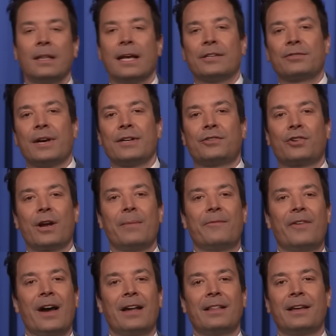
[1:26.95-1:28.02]
that's right, Trump
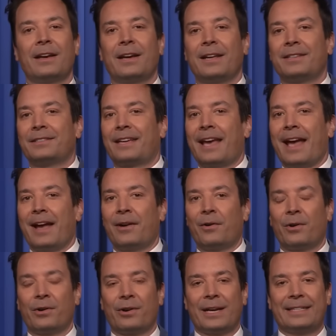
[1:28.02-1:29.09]
violated his gag
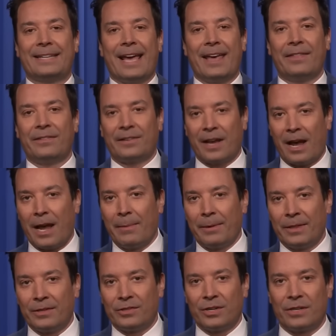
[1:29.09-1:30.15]
order a 10th time,
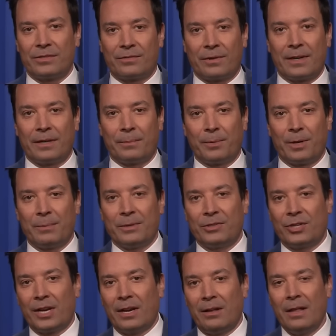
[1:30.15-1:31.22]
and the judge threatened to put him in
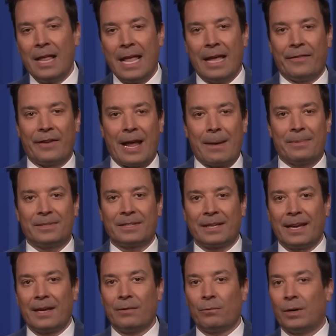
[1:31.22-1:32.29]
jail. If it happens
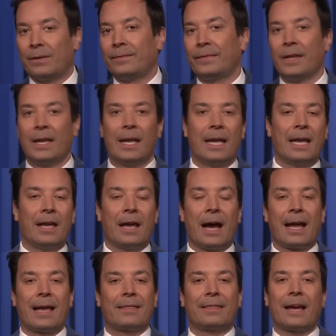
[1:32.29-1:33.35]
again, well,
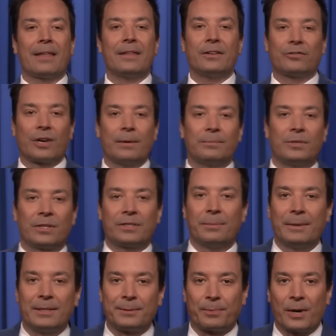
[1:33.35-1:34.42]
I, I, think Trump took
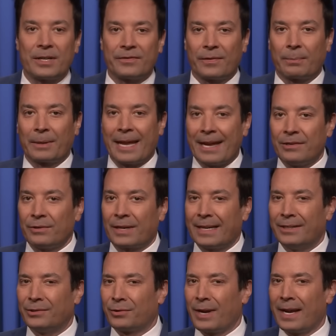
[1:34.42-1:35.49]
some inspiration from Kendrick
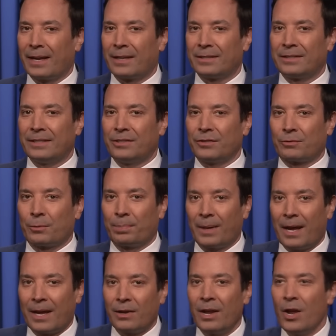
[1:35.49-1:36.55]
and Drake because he just
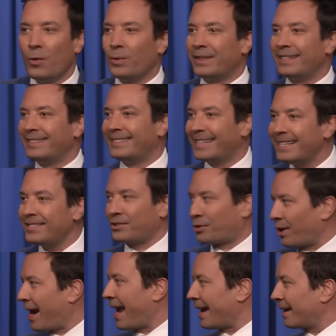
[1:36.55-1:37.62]
replied with a diss
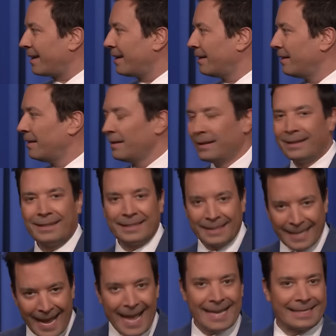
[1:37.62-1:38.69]
track. Really?
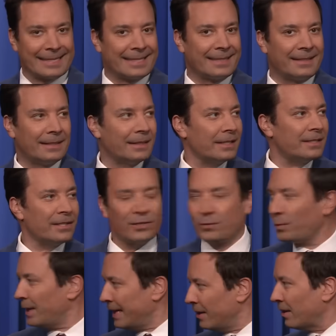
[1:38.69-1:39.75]
Yes. This is
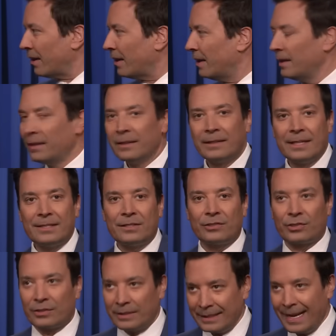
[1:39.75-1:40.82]
real. Trump wrote a diss
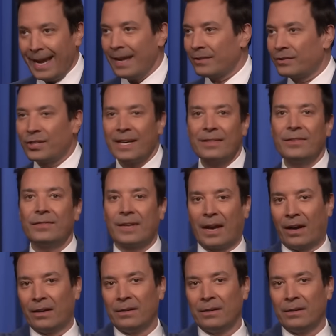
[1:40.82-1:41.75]
track? Yeah, check this out.